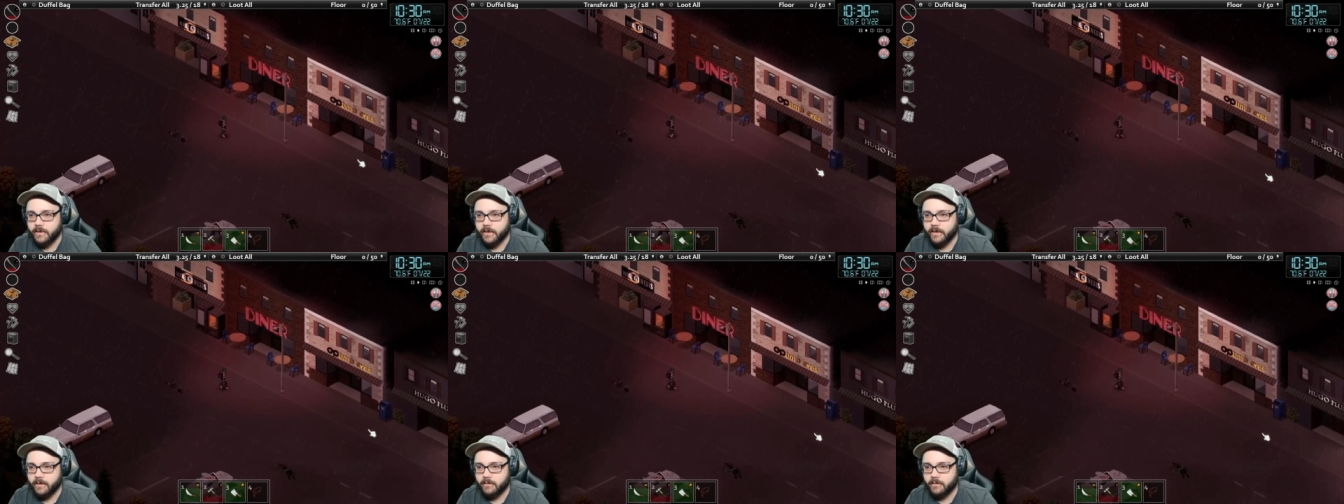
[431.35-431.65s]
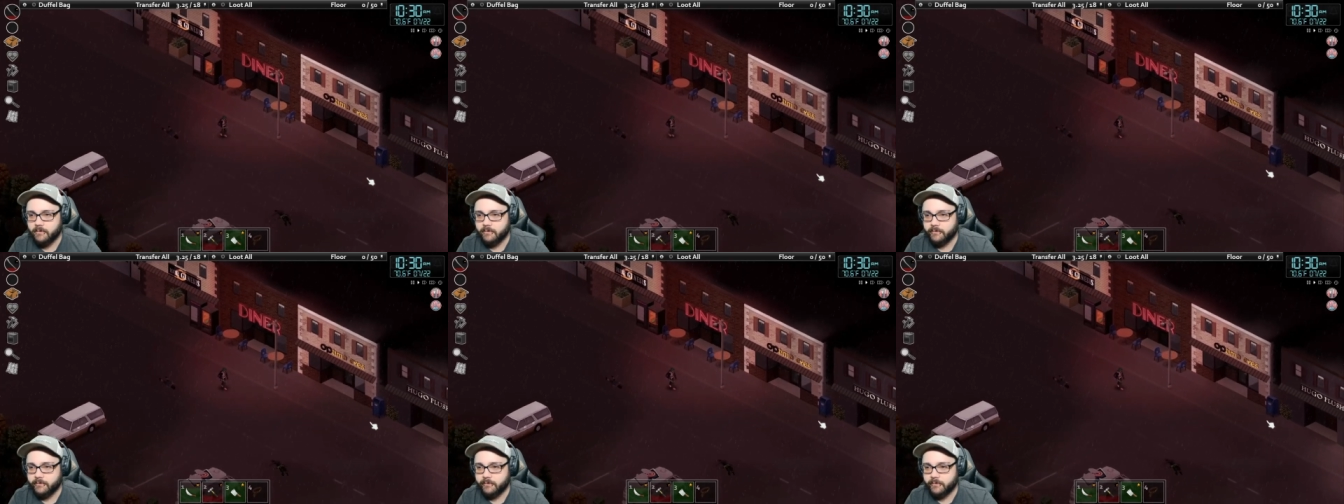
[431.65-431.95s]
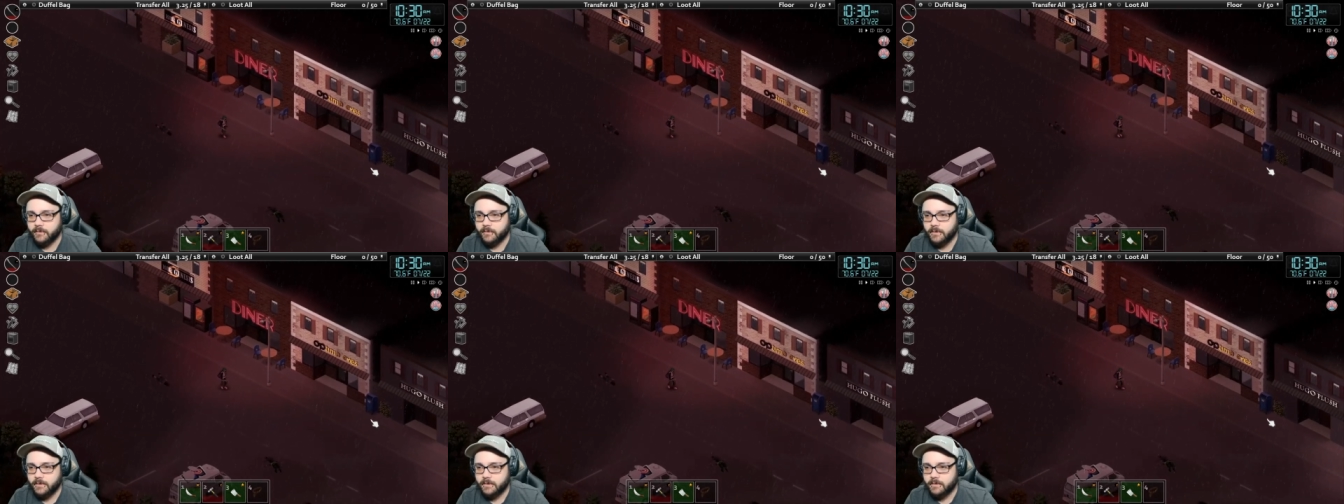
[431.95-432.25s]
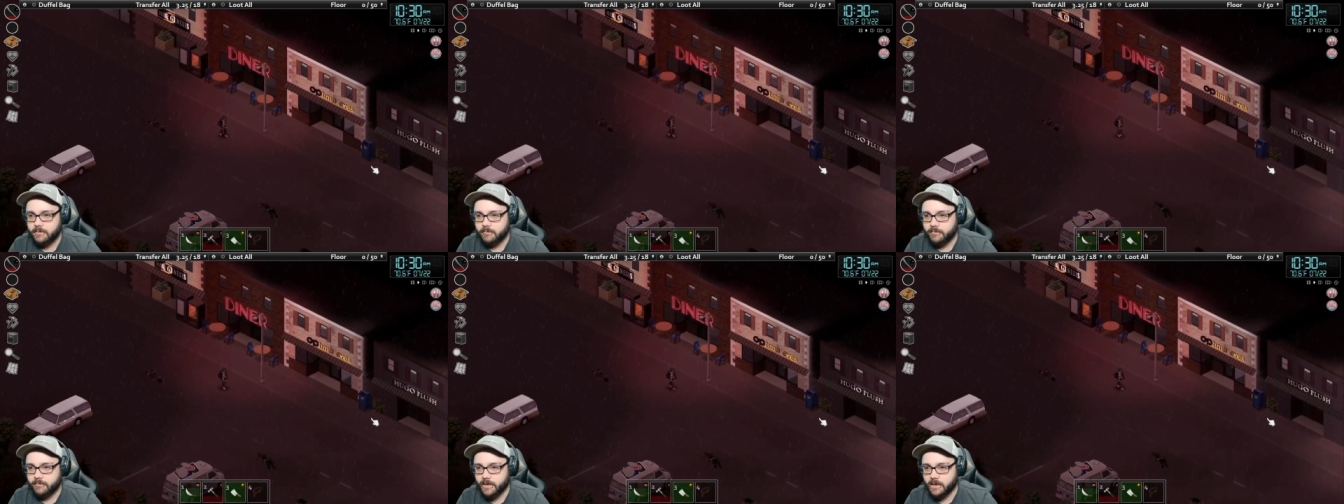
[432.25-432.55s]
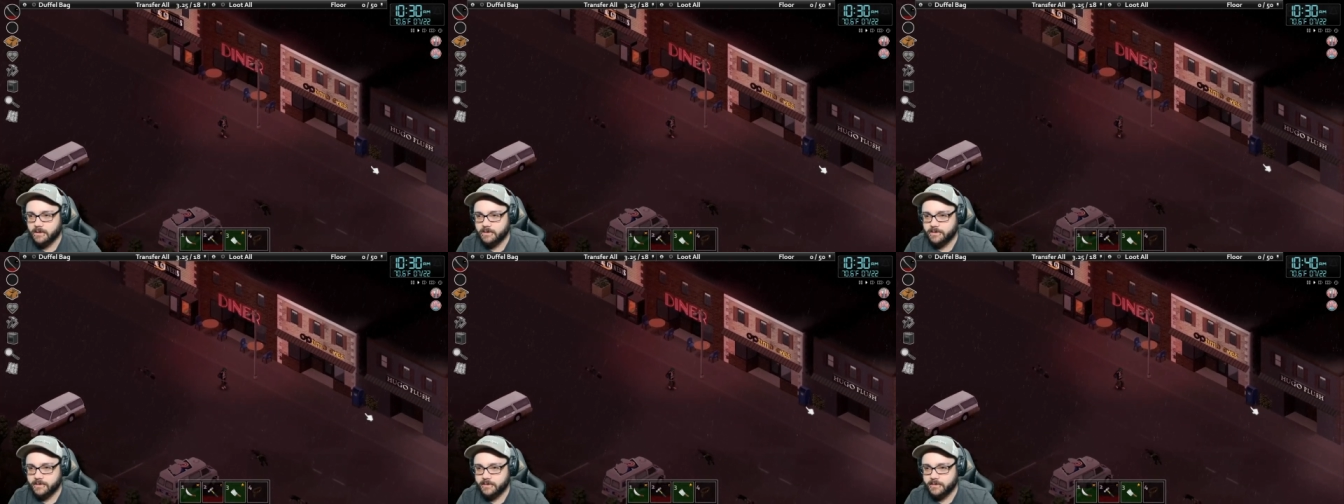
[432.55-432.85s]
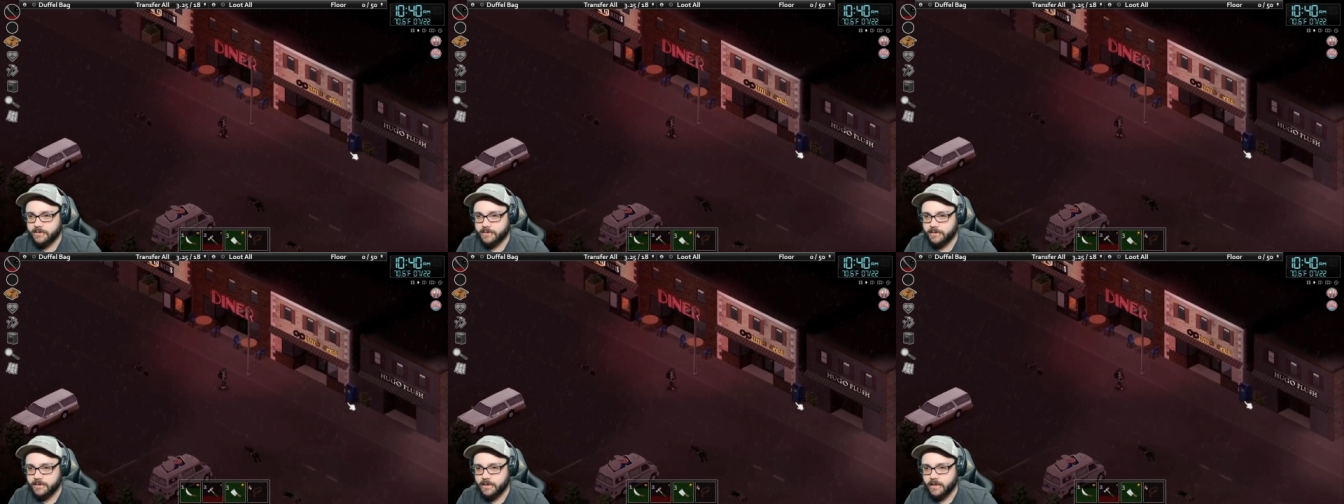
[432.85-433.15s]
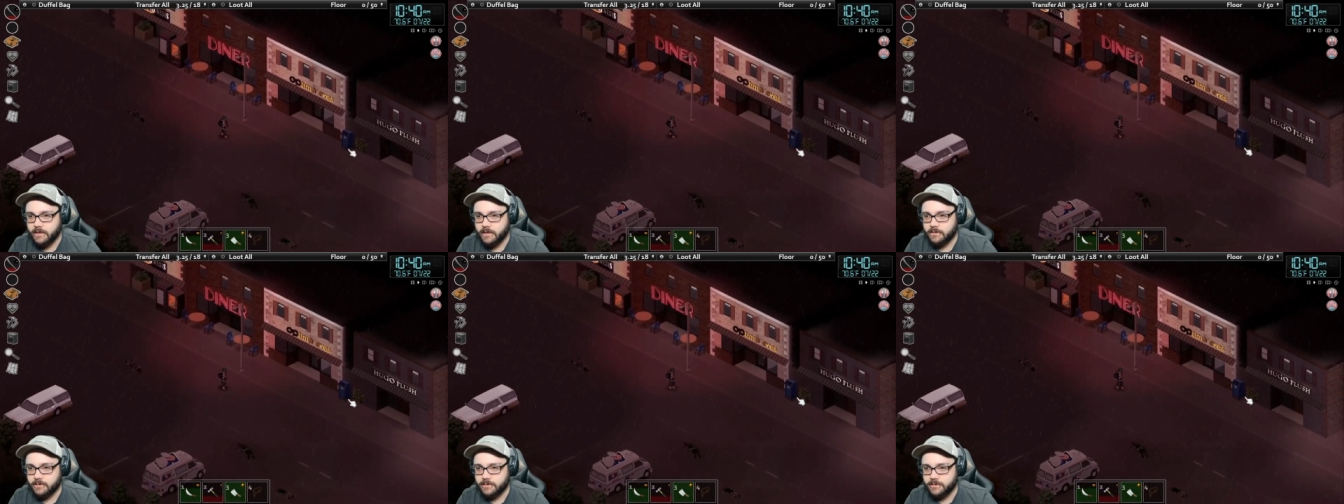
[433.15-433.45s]
have boxes of
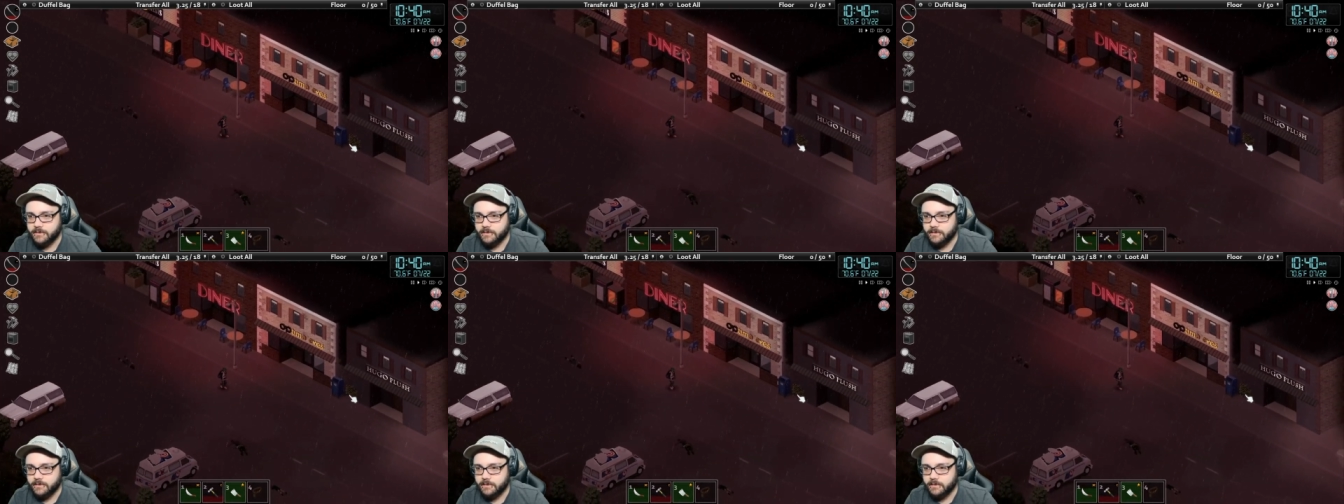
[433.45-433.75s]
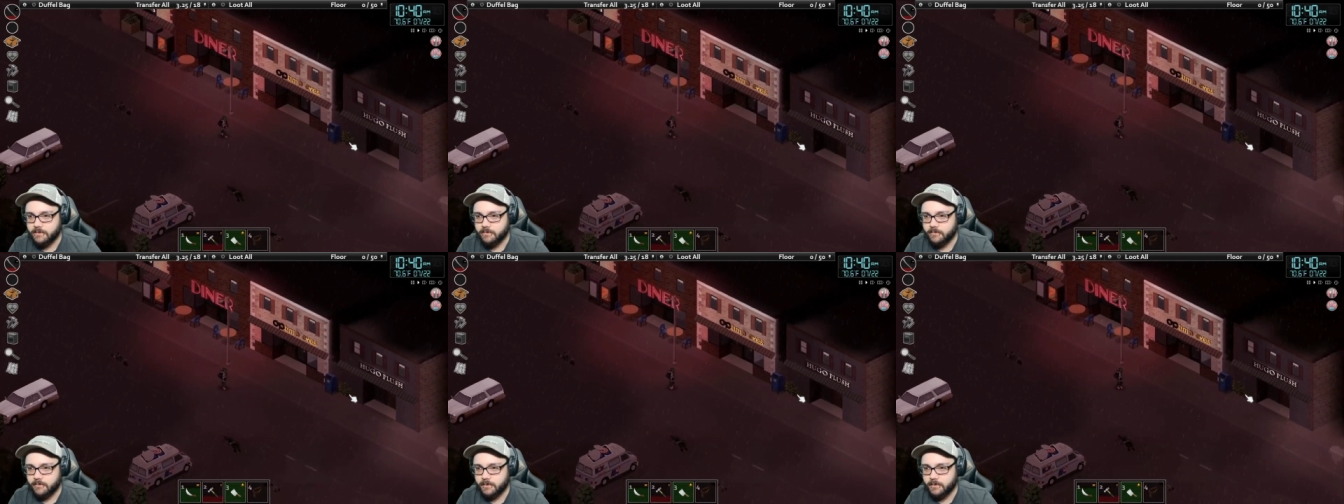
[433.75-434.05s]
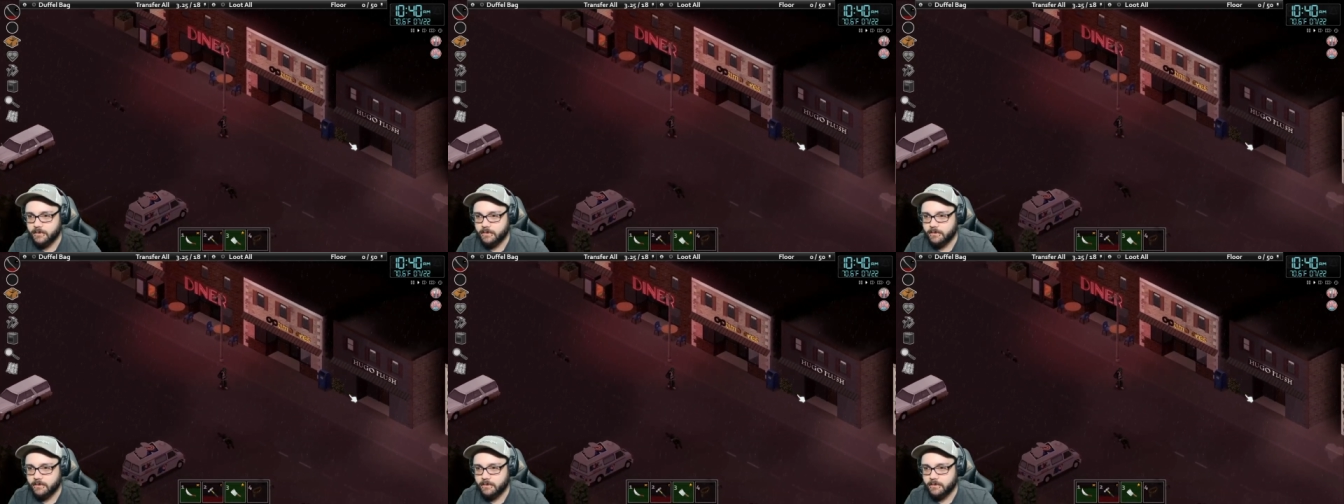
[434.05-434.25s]
nails in them.